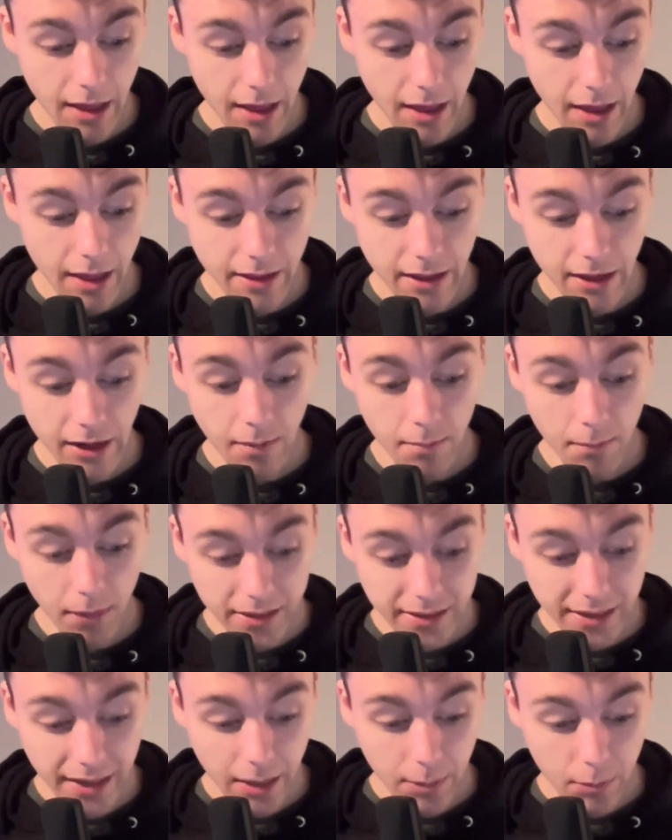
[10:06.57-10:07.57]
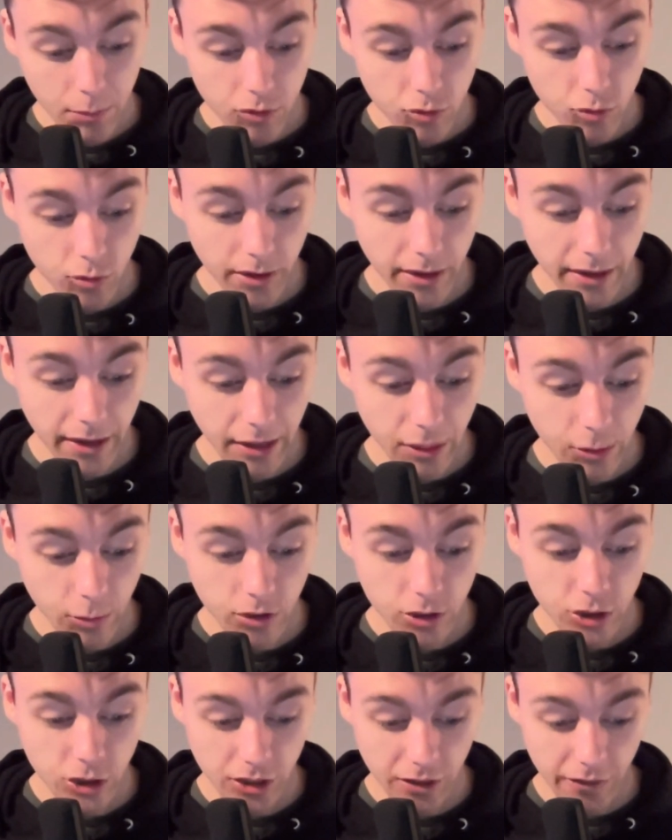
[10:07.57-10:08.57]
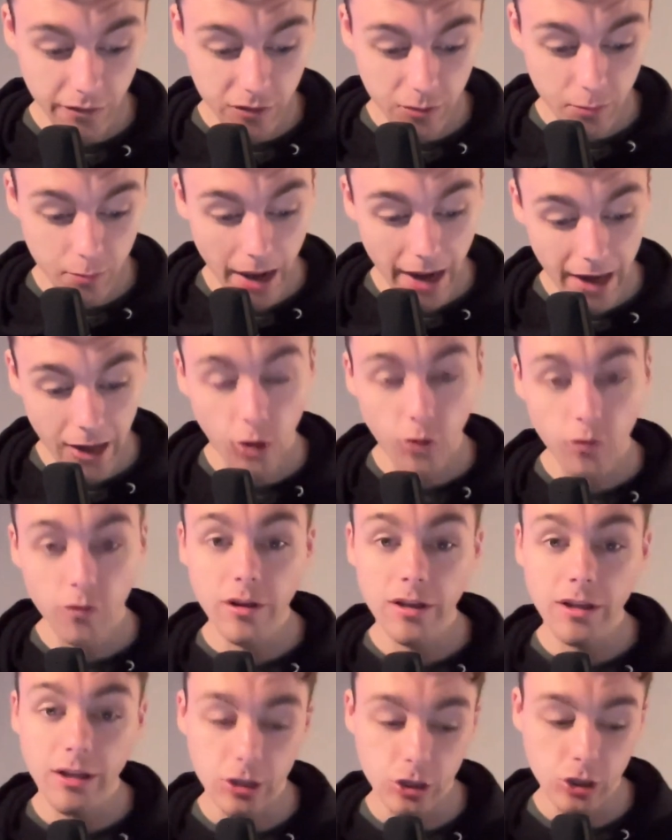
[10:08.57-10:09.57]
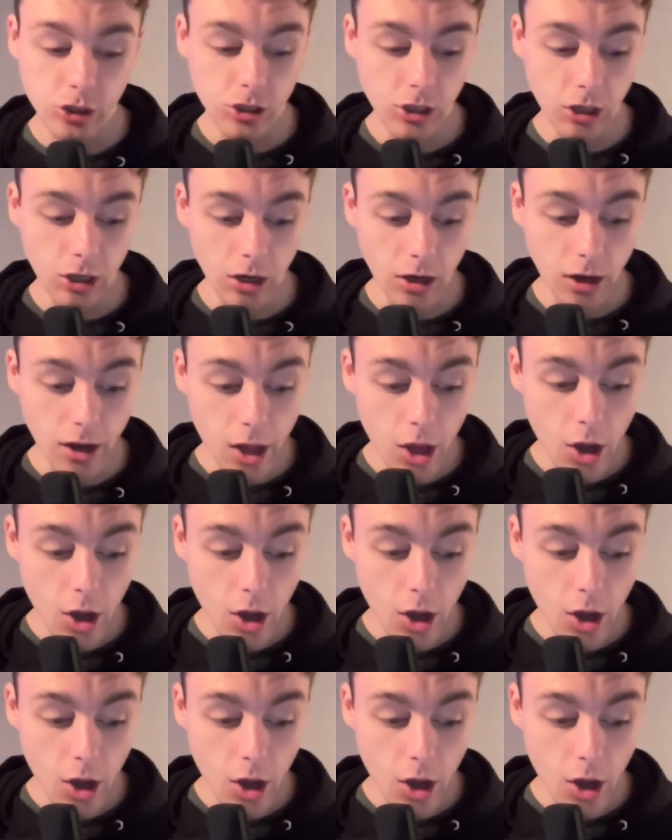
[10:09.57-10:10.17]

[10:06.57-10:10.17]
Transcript: And then on Monday, April 28th, we shift back over to Kitchener,